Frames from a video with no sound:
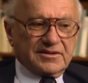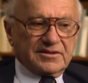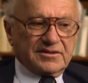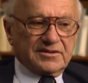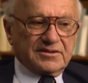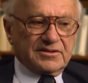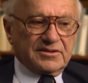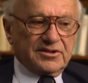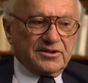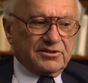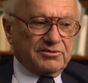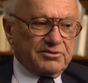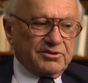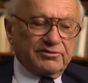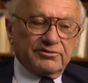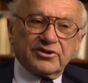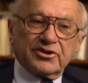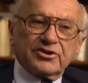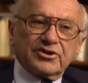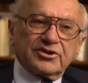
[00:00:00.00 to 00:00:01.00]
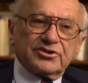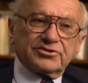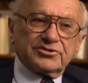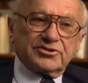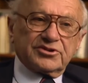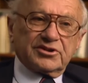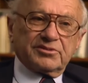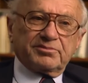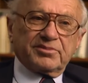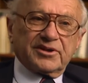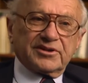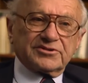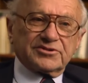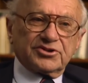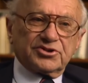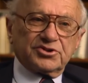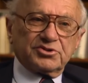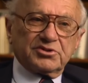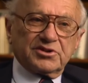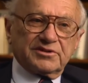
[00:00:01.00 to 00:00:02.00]
the equivalent of those, the
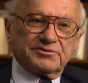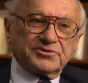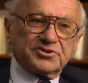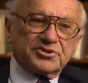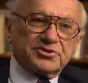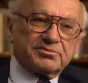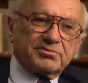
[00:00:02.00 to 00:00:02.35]
deposits you have in your